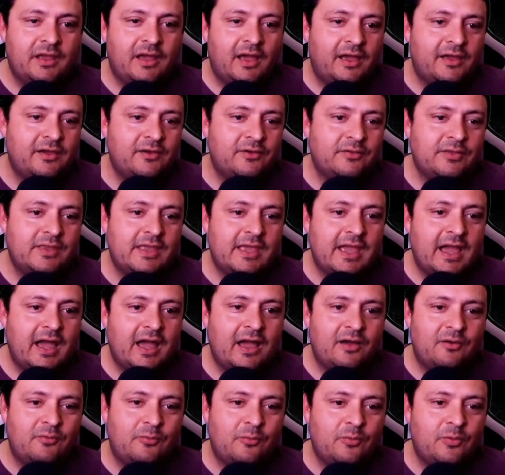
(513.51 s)
I only
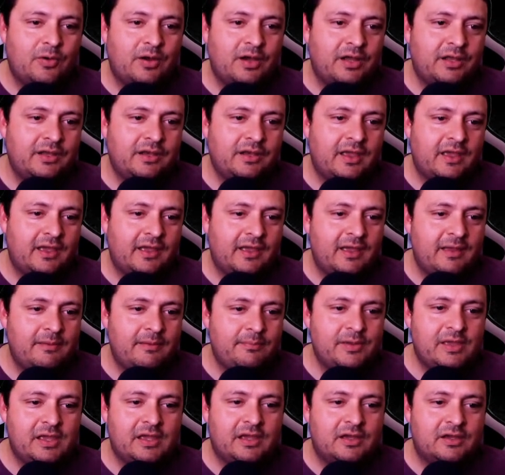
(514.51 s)
got one
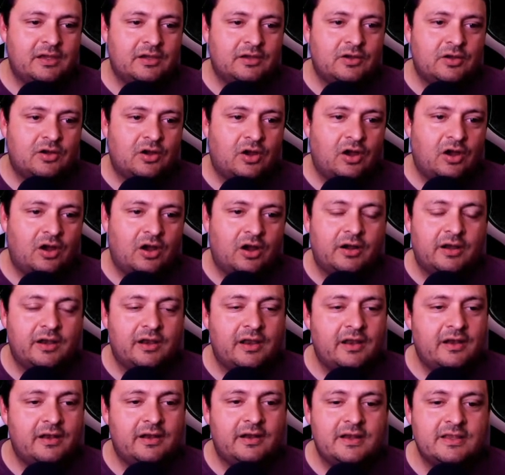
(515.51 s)
epic card,
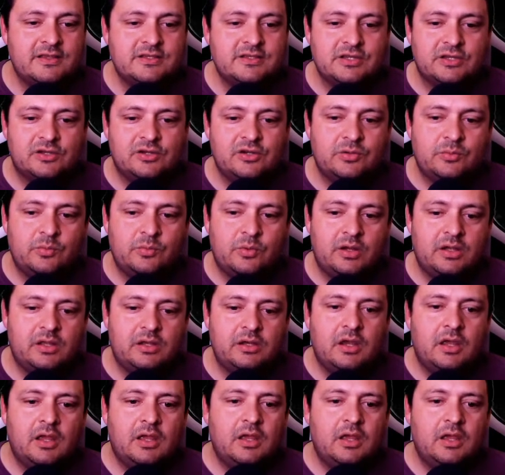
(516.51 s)
and it is a good one.